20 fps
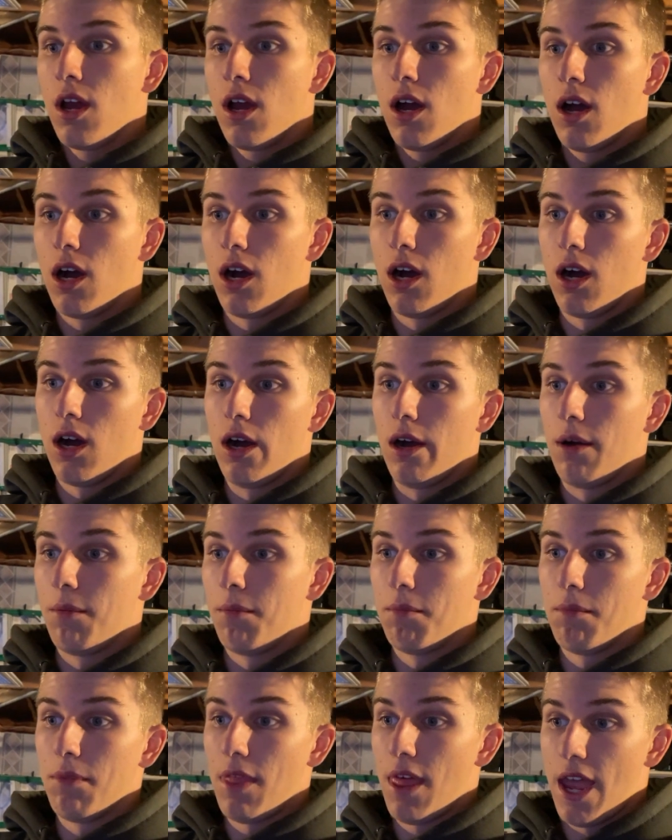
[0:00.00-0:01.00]

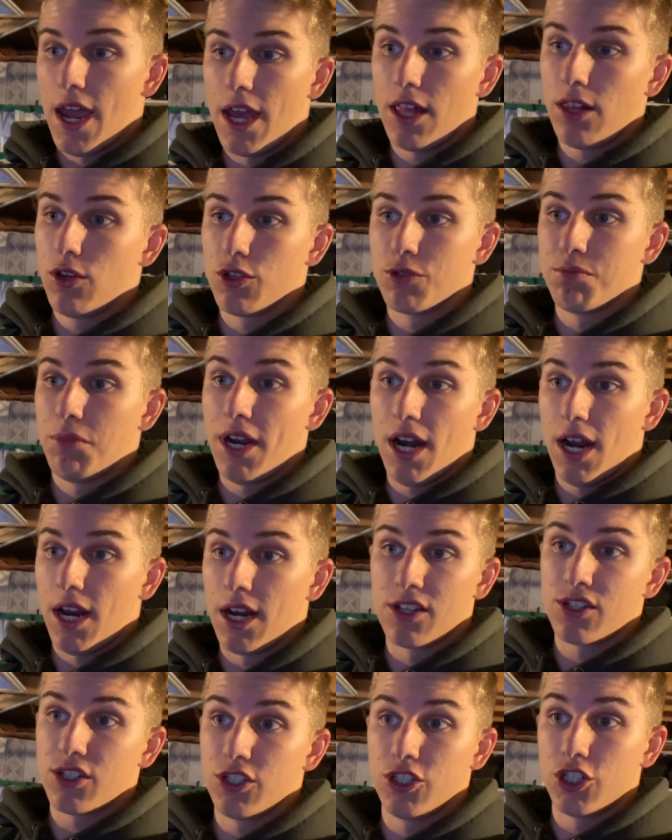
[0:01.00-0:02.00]
The halos might
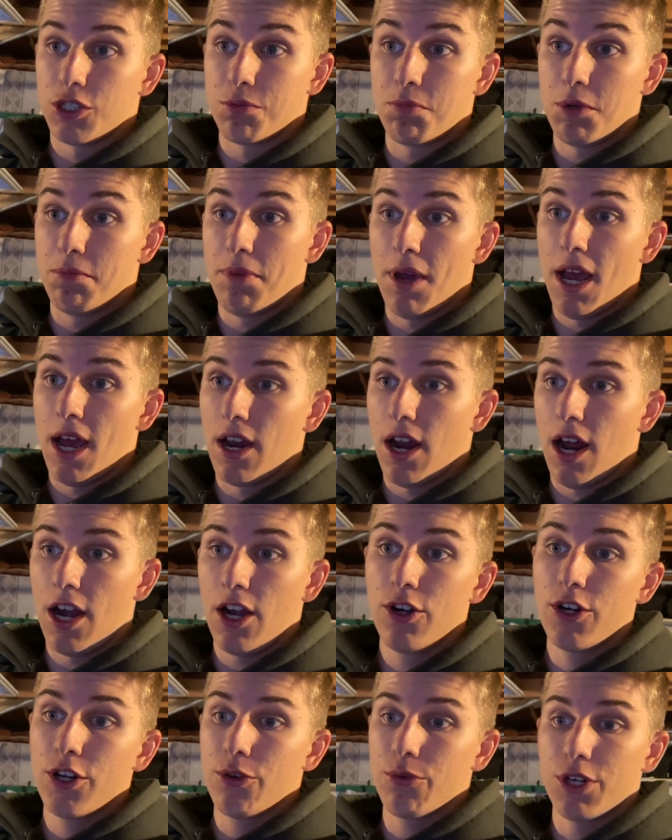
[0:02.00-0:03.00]
honestly just be bad. I
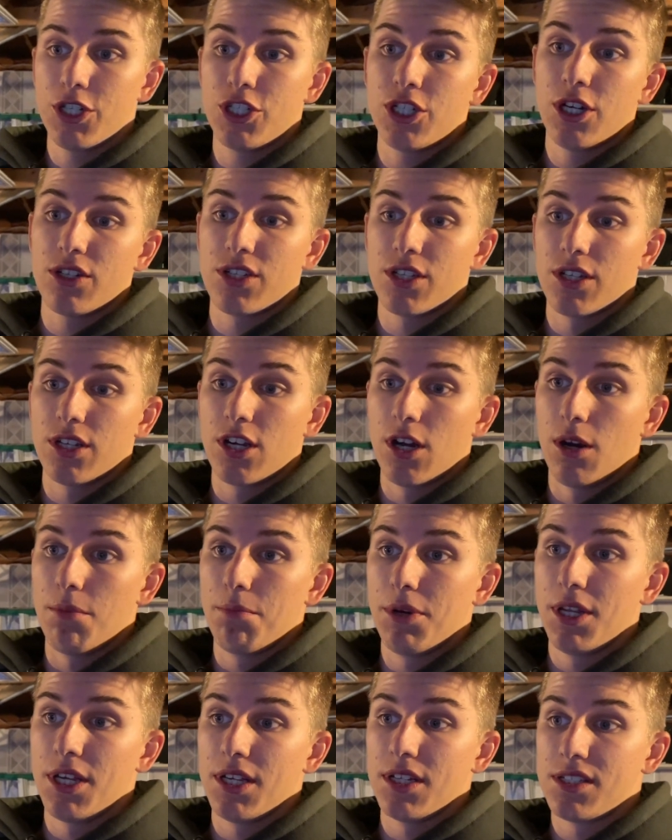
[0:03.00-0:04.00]
already reached out to the
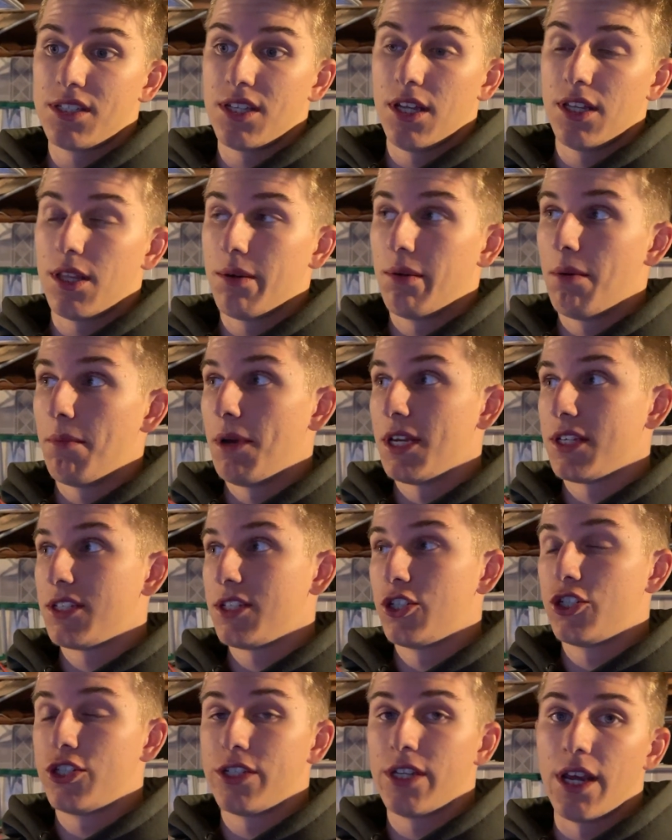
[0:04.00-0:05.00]
company and sent them a
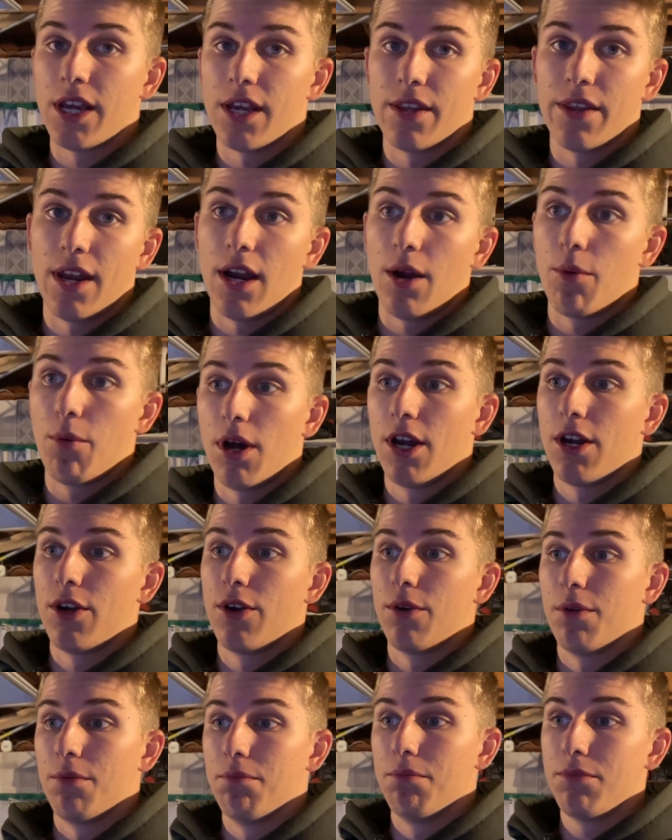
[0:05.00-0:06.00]
message saying that I
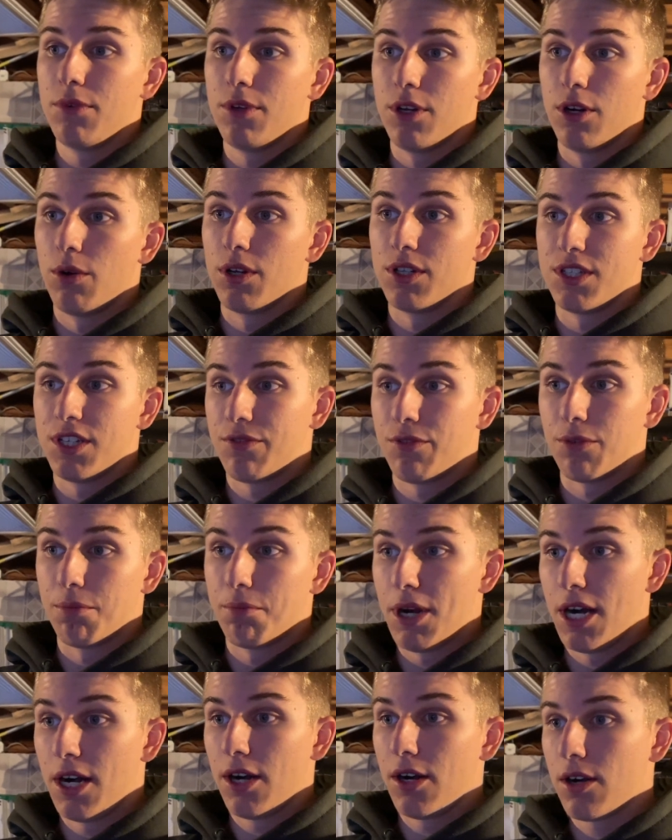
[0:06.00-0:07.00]
wanted a different
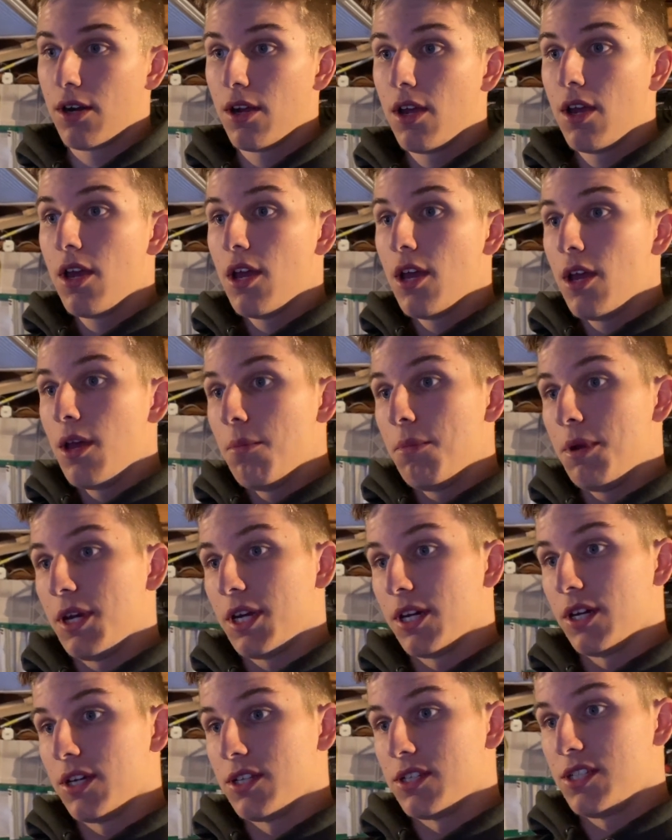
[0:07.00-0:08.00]
pair,
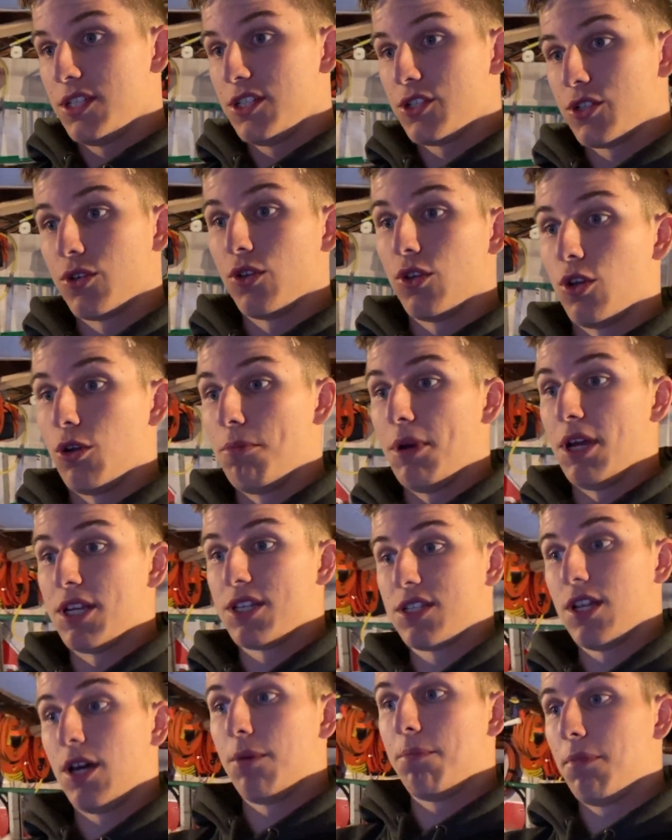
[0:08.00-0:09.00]
because these are a little
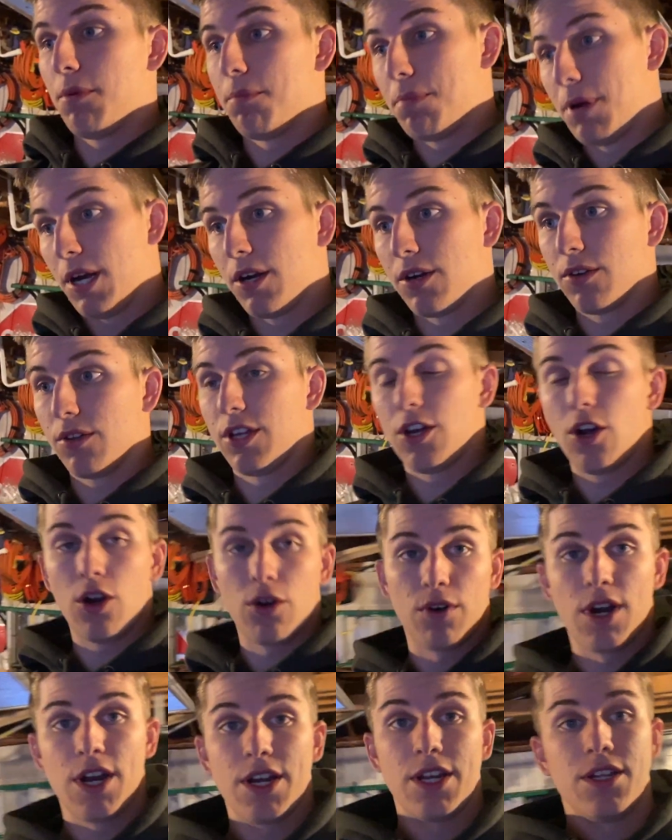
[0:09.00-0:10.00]
messed up apparently
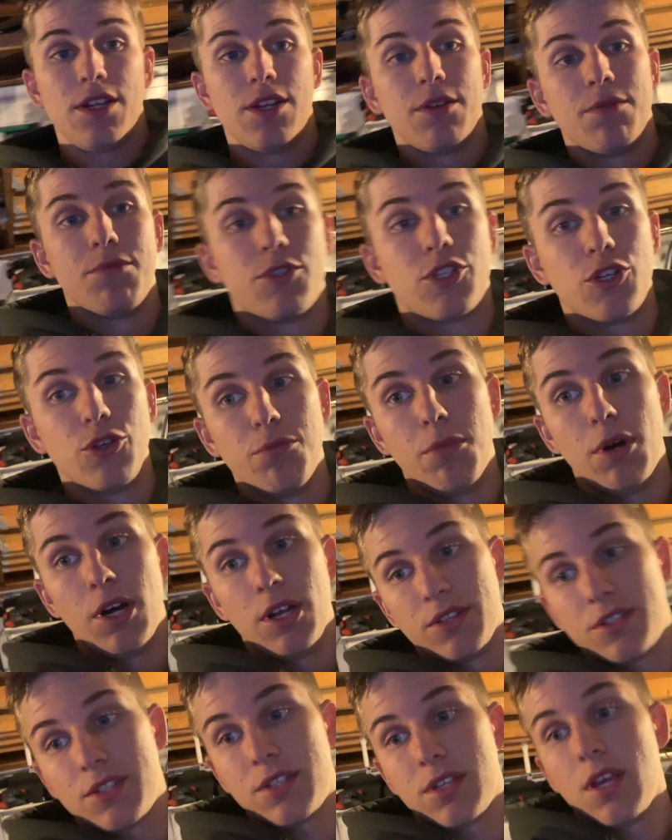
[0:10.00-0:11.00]
already in 2
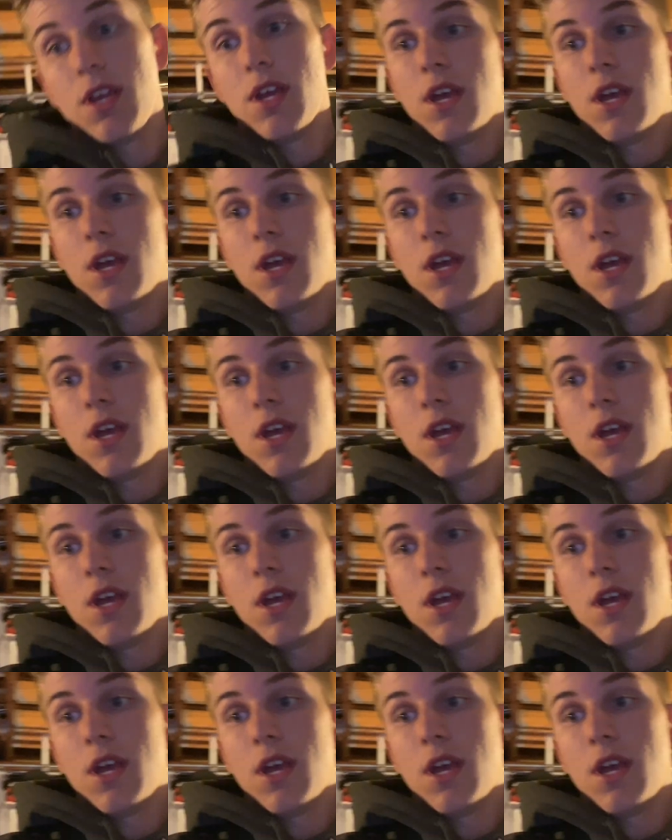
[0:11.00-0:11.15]
months.